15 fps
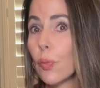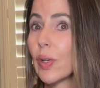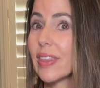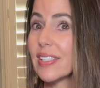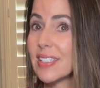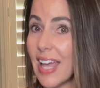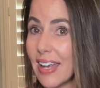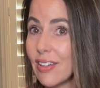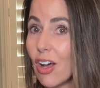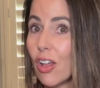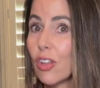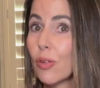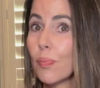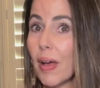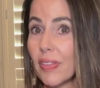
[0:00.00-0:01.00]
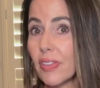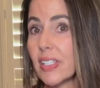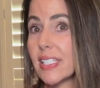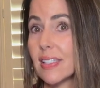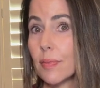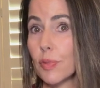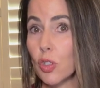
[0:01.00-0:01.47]
with a $10 monthly
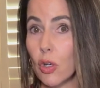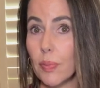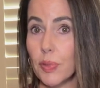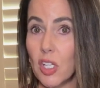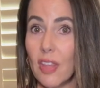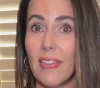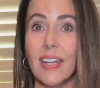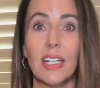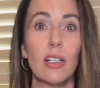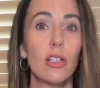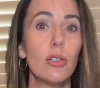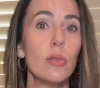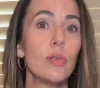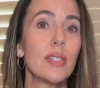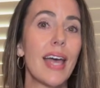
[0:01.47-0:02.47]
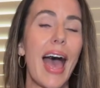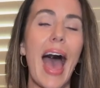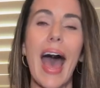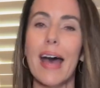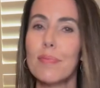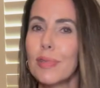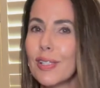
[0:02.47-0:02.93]
subscription that includes
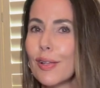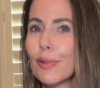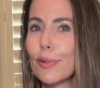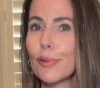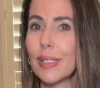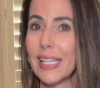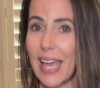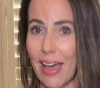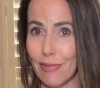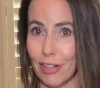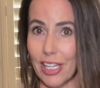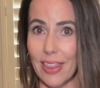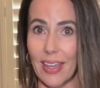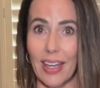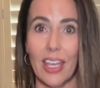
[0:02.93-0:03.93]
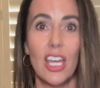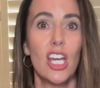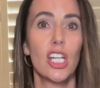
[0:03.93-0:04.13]
absolutely everything,